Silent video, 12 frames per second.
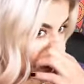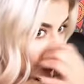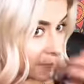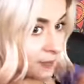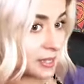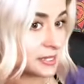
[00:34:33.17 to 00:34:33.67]

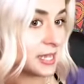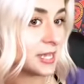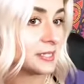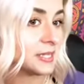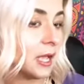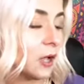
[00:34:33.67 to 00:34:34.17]
it
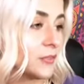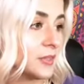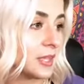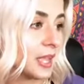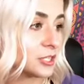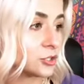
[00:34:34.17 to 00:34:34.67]
maintains a
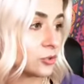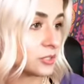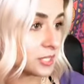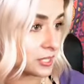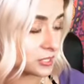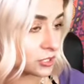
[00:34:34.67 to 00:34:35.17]
healthy
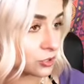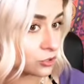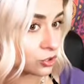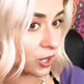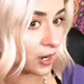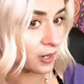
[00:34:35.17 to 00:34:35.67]
gastrointestinal
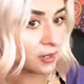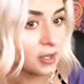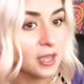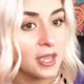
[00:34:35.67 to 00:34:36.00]
tract,